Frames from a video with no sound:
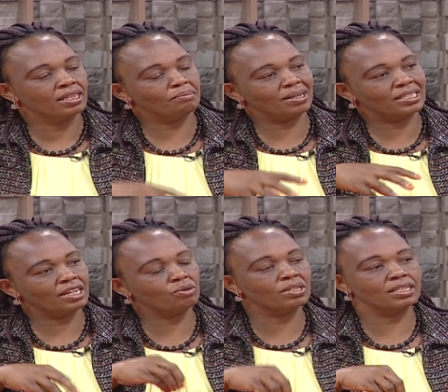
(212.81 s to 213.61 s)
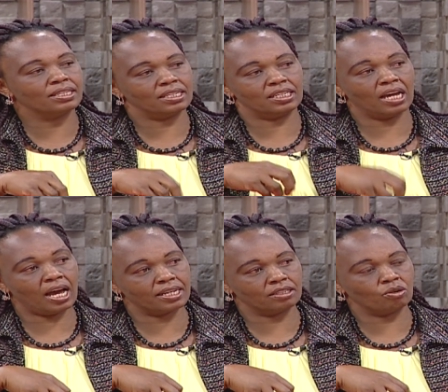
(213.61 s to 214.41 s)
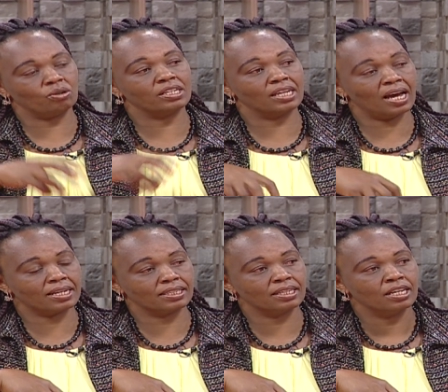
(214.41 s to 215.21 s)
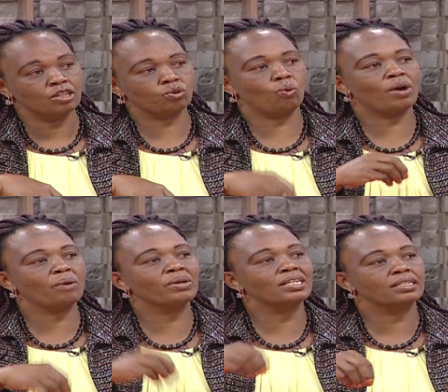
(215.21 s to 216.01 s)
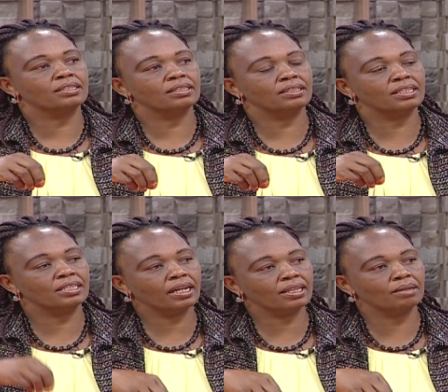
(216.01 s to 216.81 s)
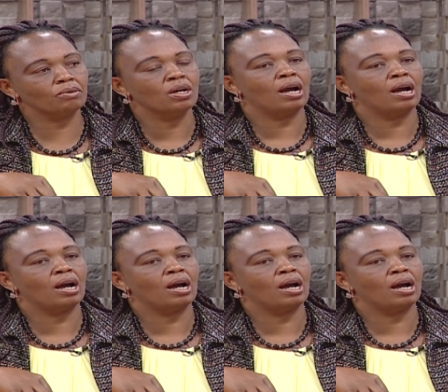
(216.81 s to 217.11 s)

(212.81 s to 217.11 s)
the maternal need that she has or he has? So where will they take them?